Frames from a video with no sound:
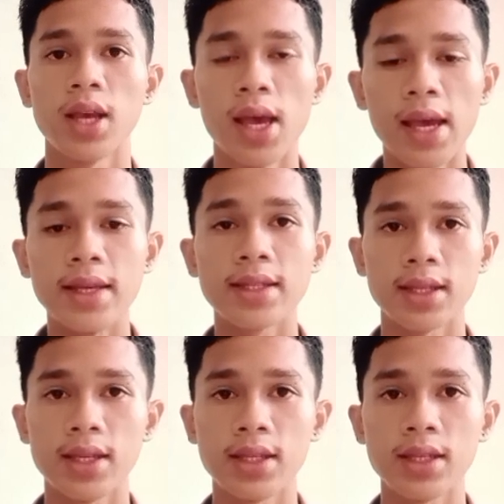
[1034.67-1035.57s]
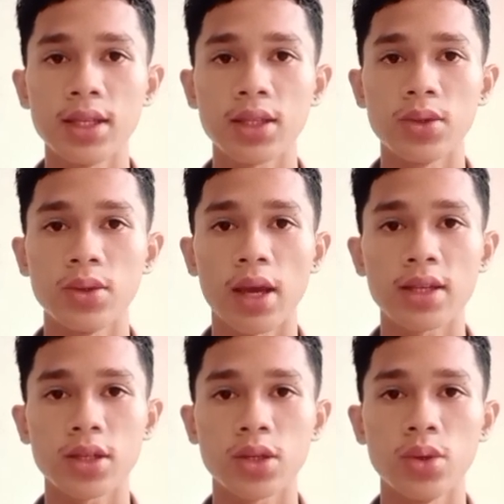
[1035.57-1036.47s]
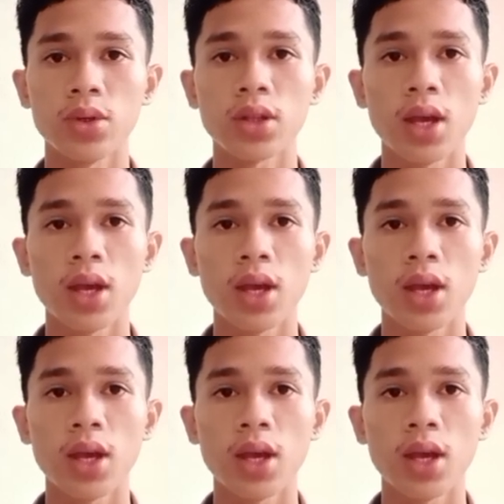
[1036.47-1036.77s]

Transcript: it's easy to execute